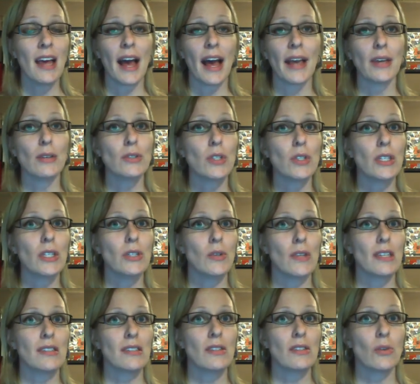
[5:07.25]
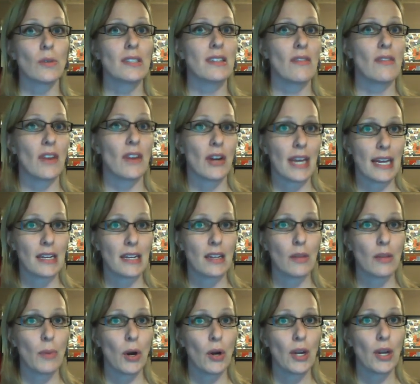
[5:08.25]
I usually do this towards the very end
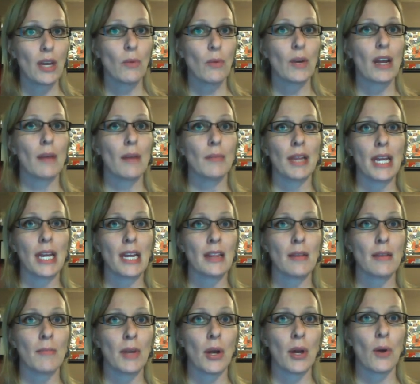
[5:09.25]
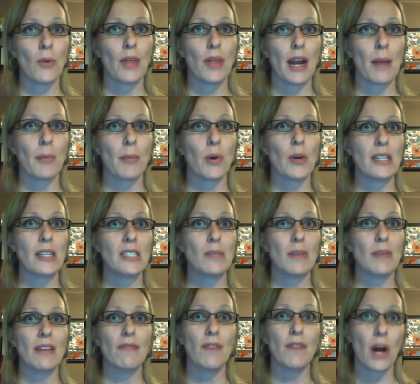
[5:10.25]
of the party when I'm letting them know that I'm going to
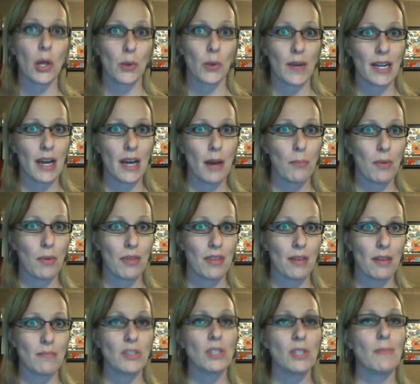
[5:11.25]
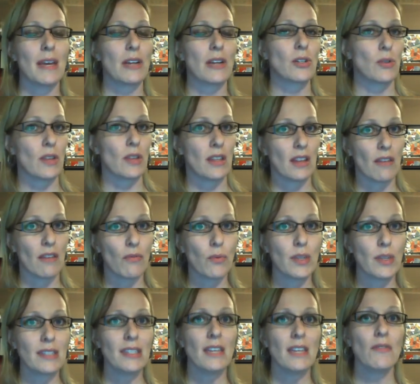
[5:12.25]
be following up with them to make sure that they've
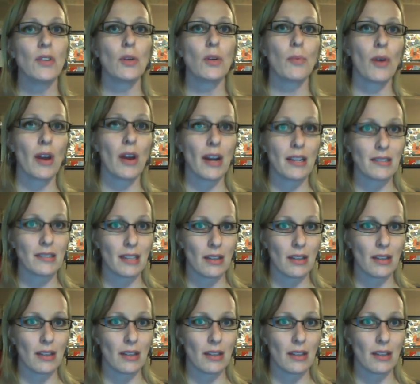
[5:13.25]
received their products,